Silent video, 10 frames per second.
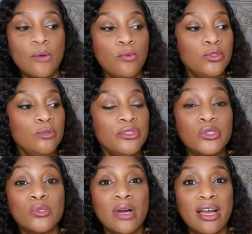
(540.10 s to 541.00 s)
I wouldn't
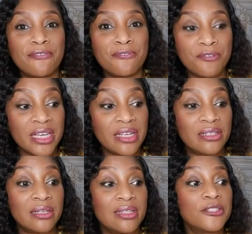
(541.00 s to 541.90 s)
be so
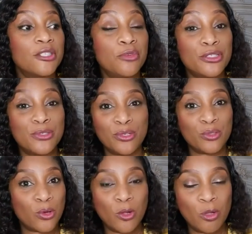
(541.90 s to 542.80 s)
afraid that somebody is
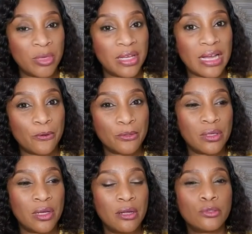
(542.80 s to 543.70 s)
going to call me
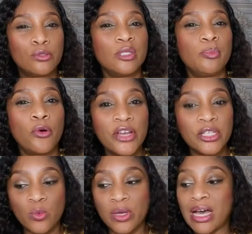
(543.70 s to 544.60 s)
out, to the
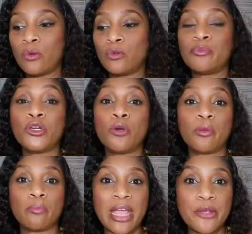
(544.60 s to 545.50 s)
point where I will pick
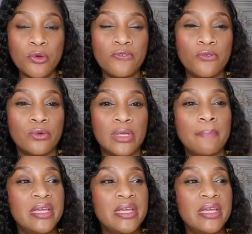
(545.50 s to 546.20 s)
up a microphone